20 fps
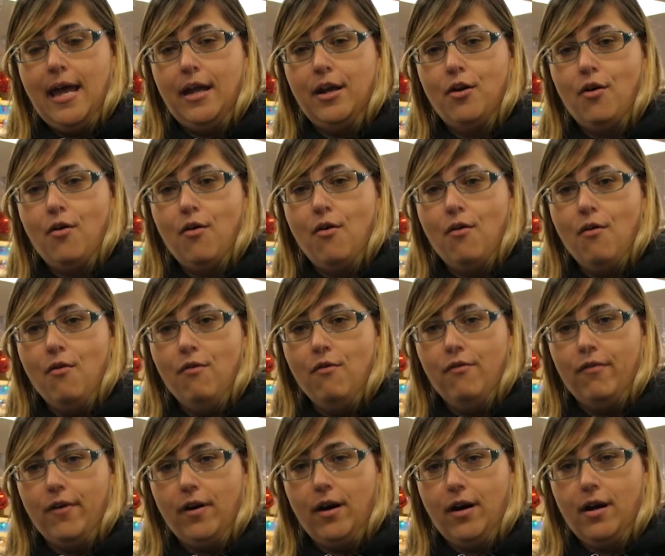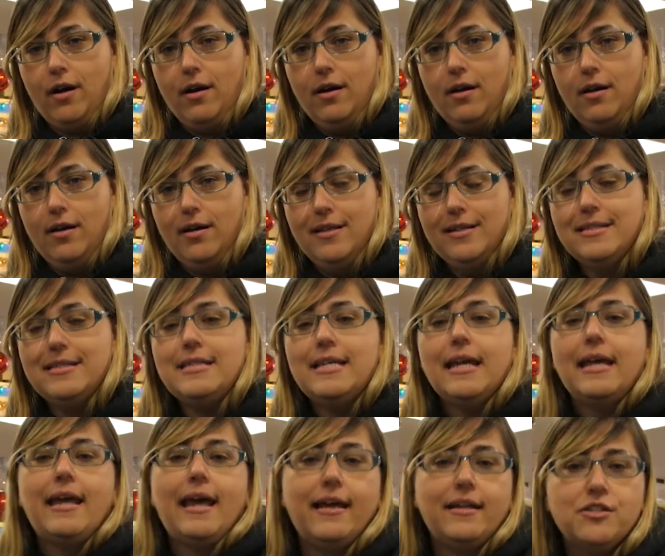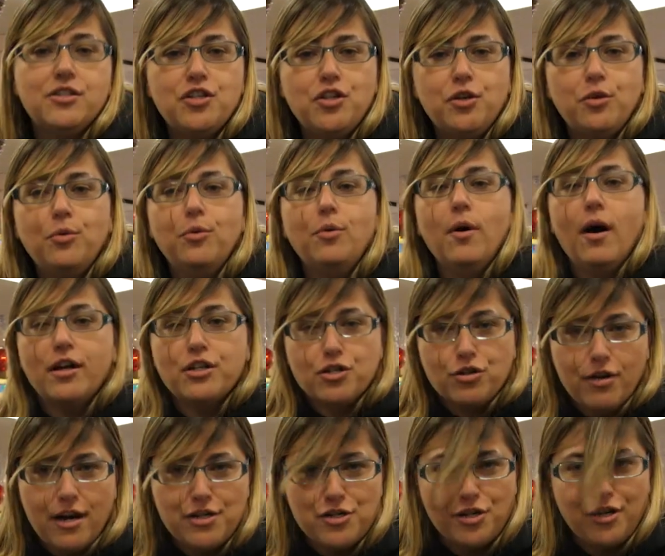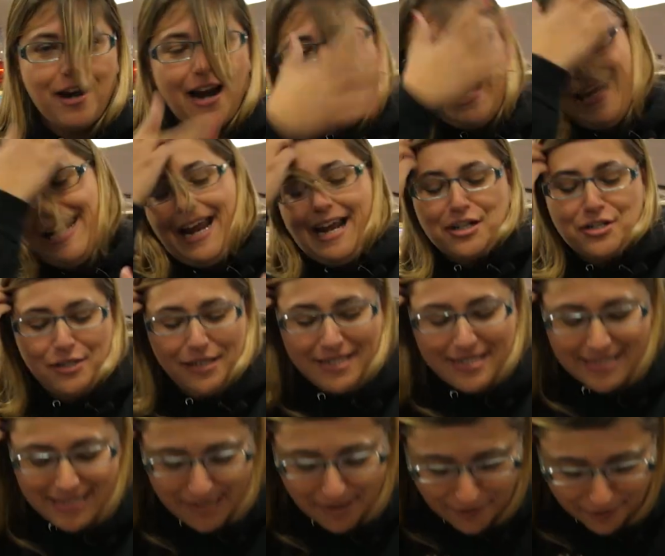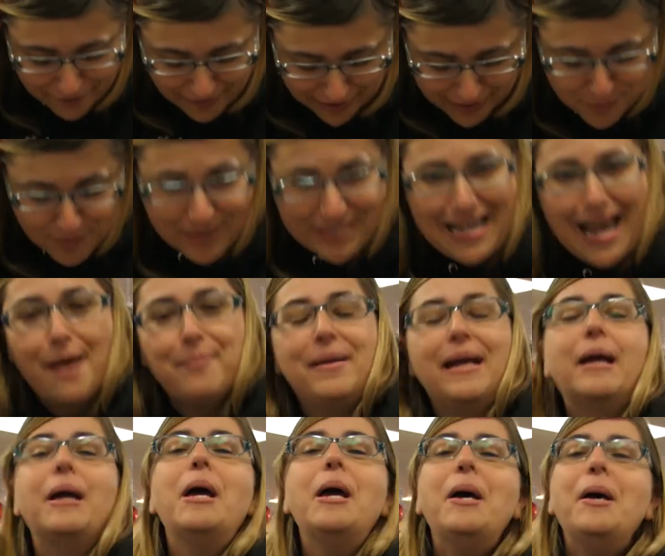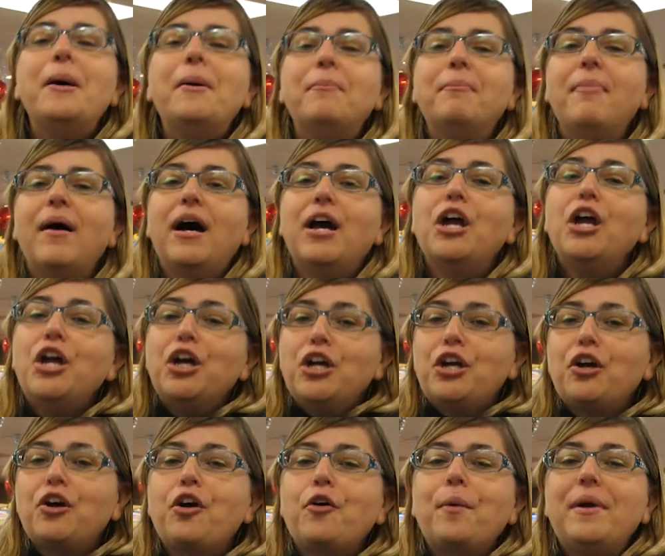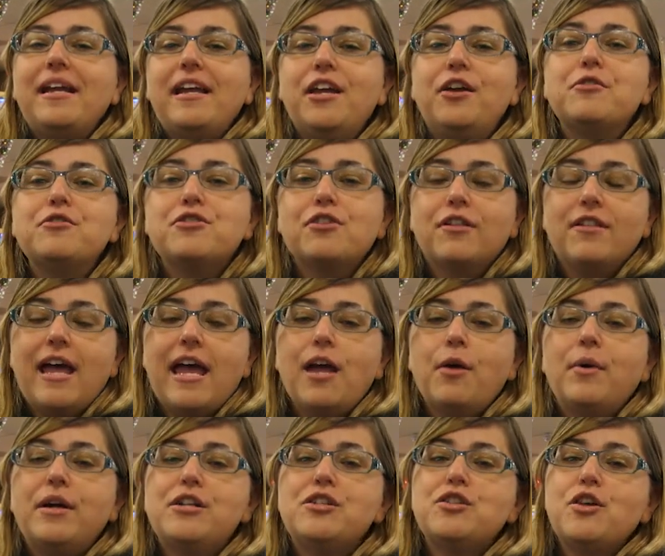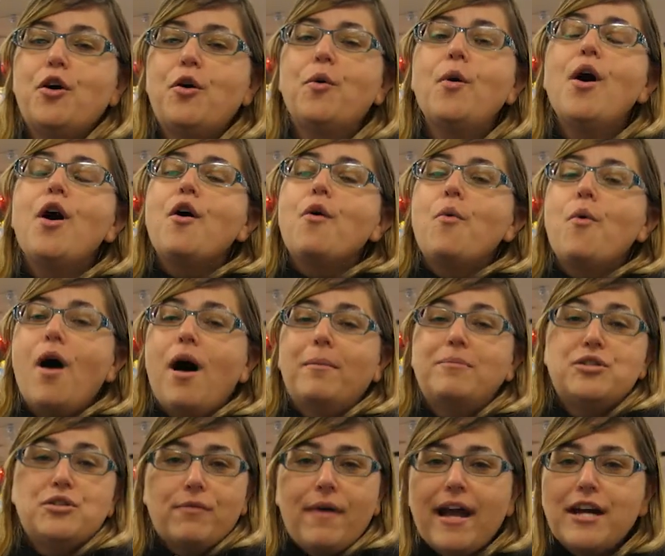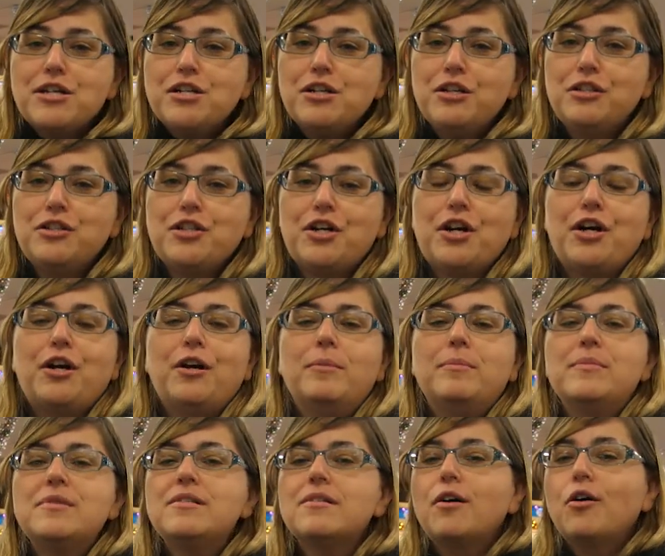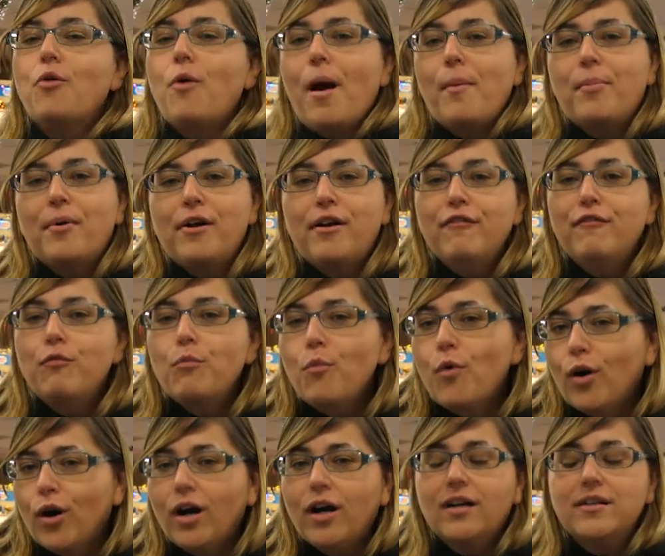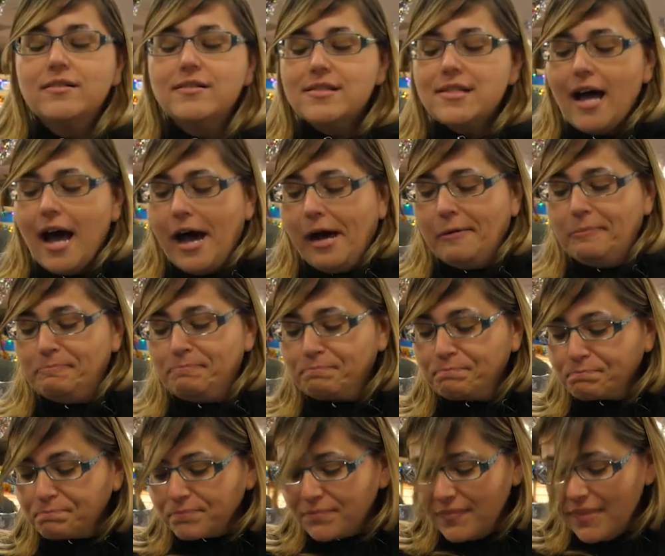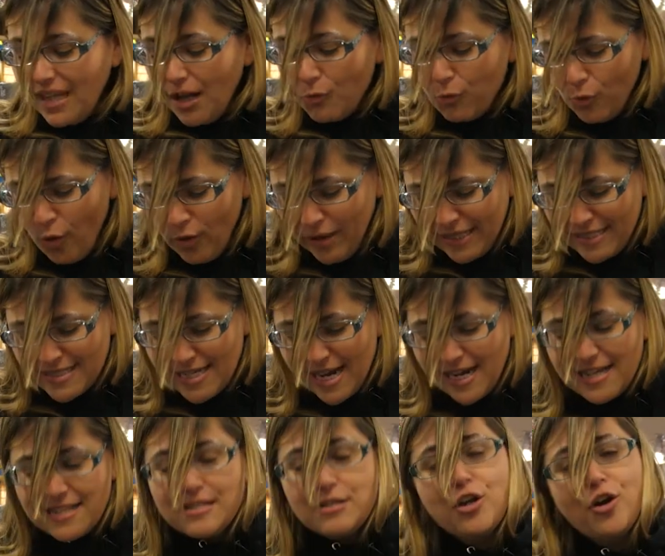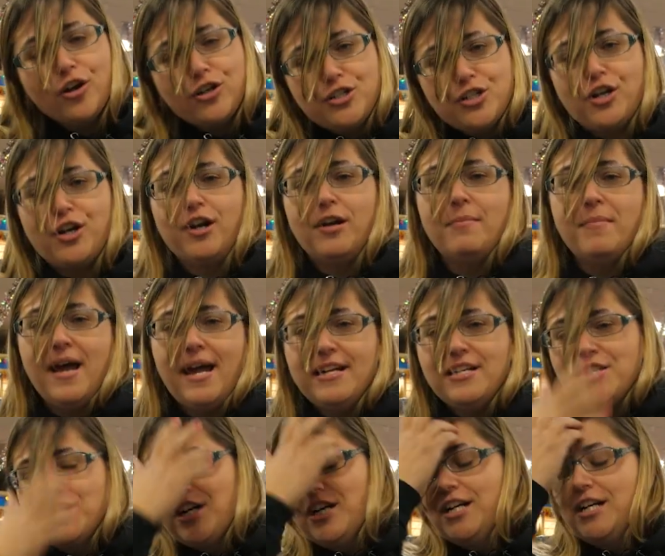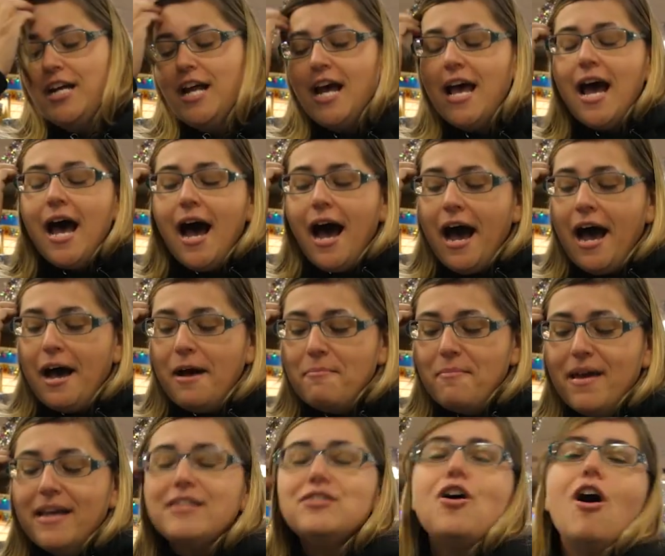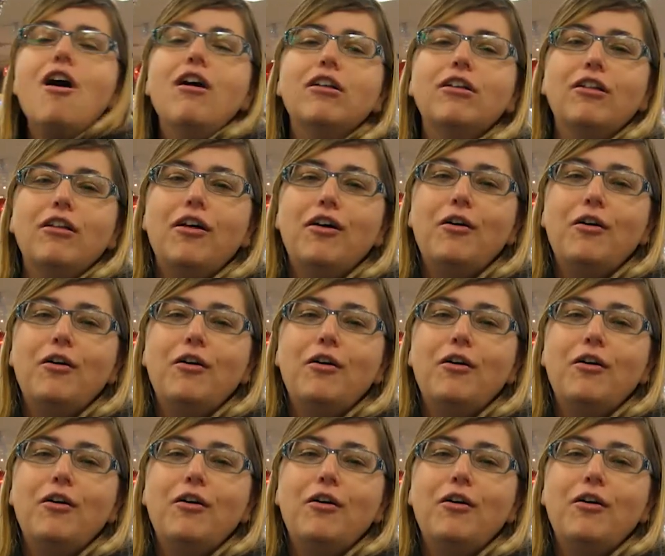and over to get to a treasure. I can't actually see if that's what's happening, but you're going to use your language. So directional terms, cooperative words, rolling dice, your turn, my turn. It's all